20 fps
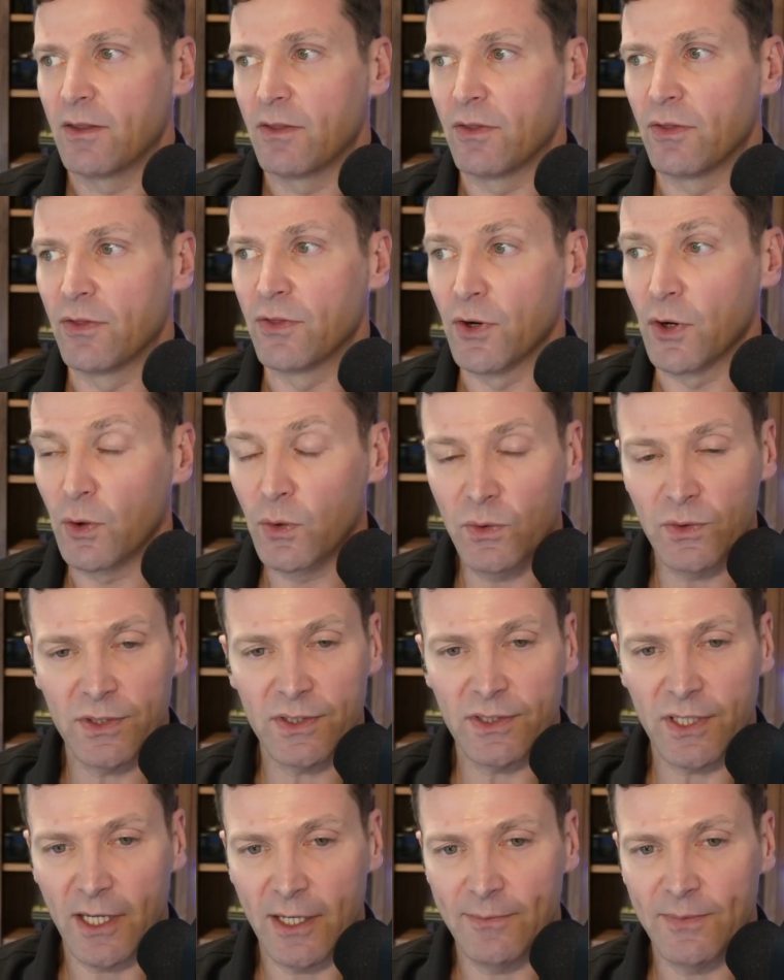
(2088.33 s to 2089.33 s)

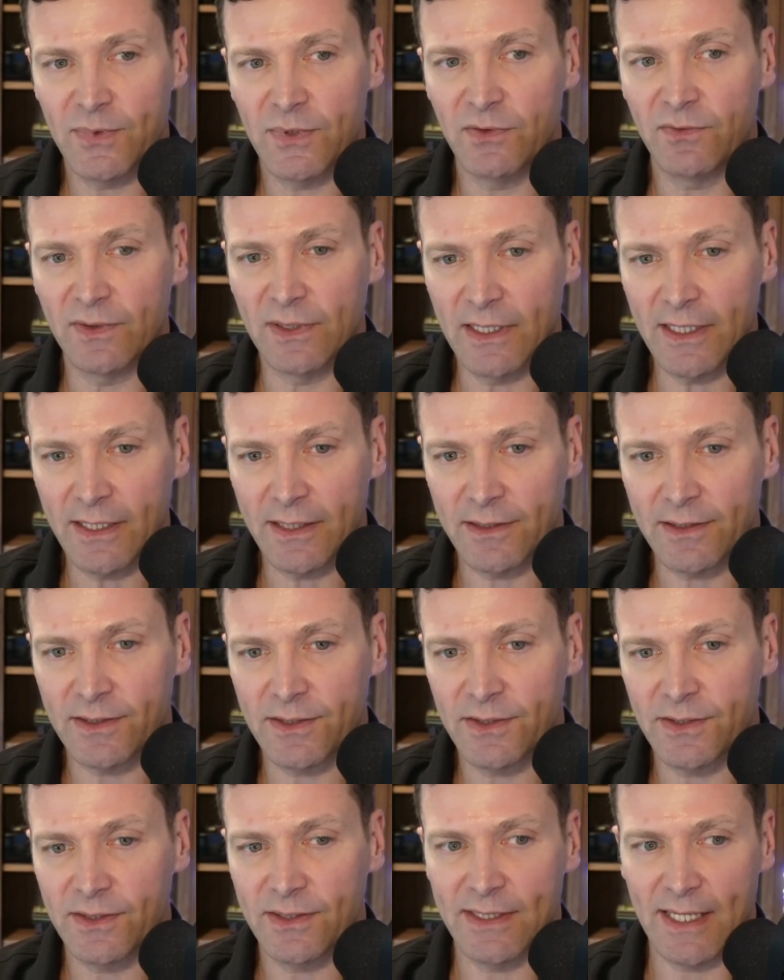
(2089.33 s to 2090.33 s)
those types of
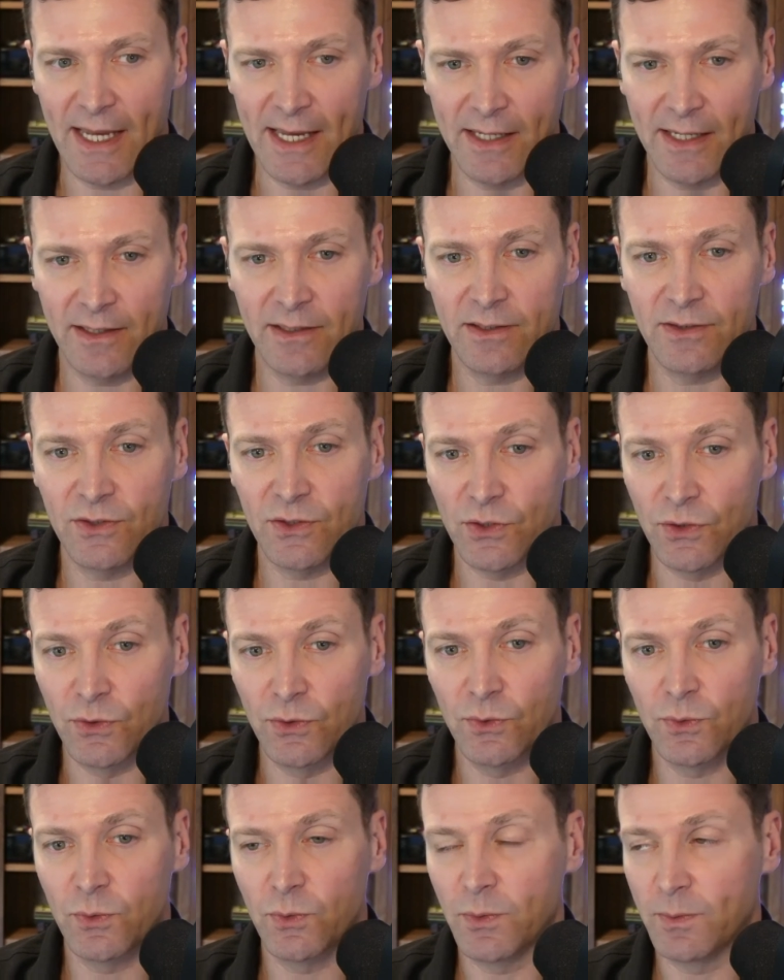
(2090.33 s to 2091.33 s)
links tend
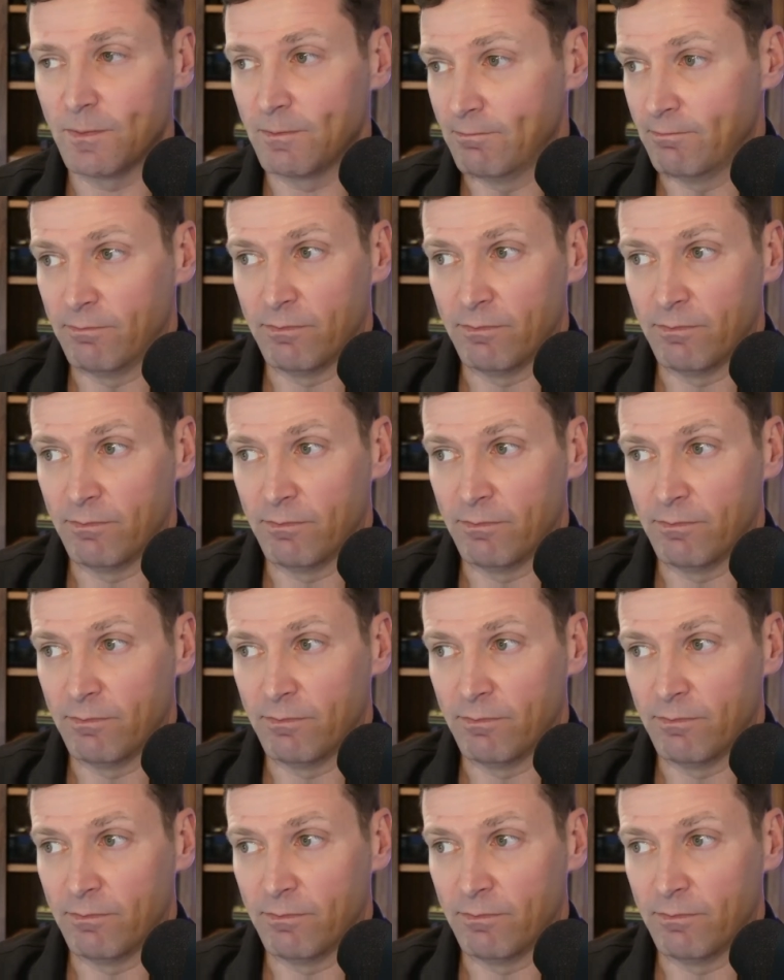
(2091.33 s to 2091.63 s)
to